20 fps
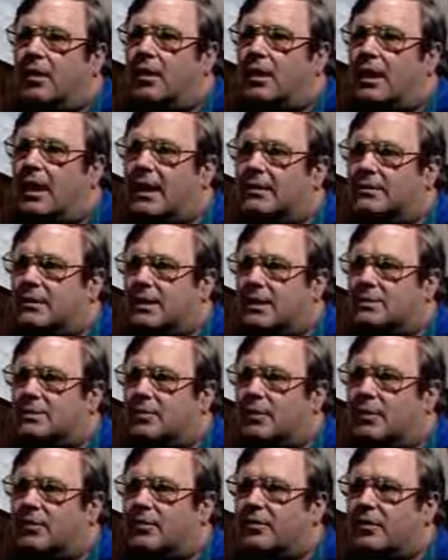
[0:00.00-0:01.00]
AIDS
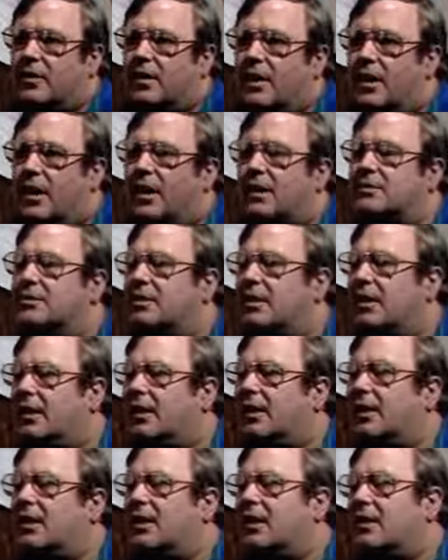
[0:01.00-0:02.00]
experts actually
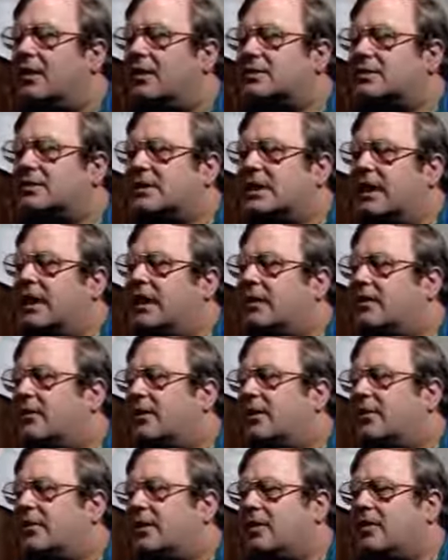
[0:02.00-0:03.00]
state
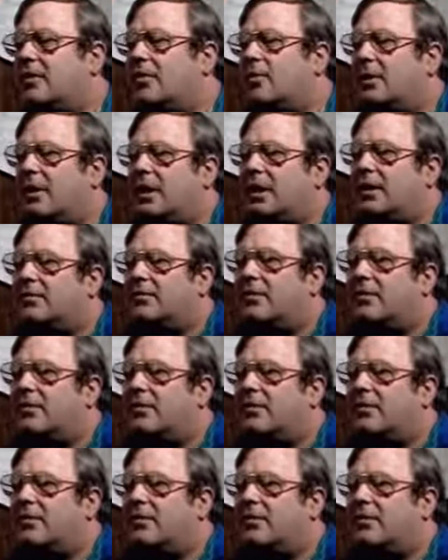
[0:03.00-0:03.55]
that the human AIDS